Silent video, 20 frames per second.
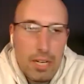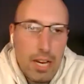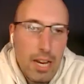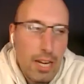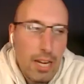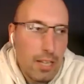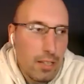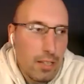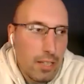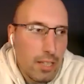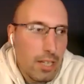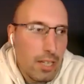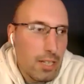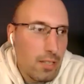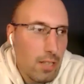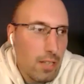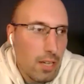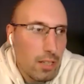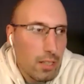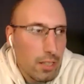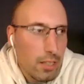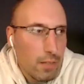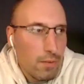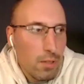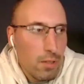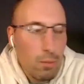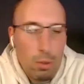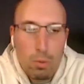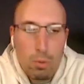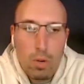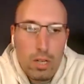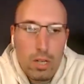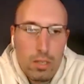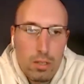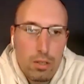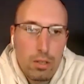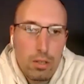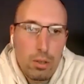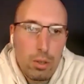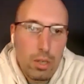hey, like I said, like if someone wants to
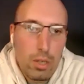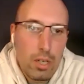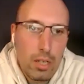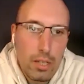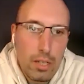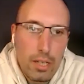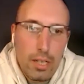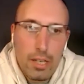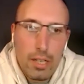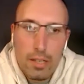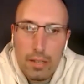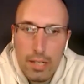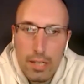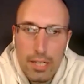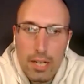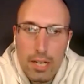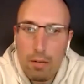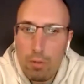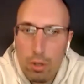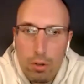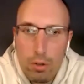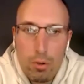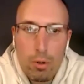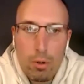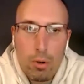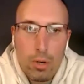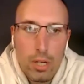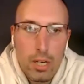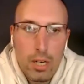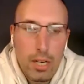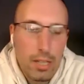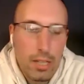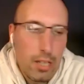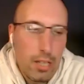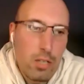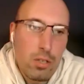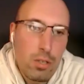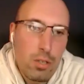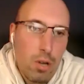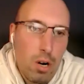do it and they get recruited and they
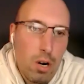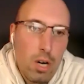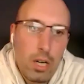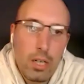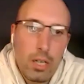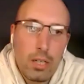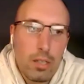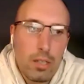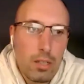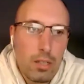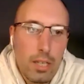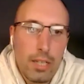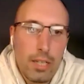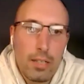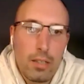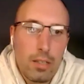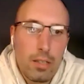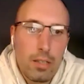start, like,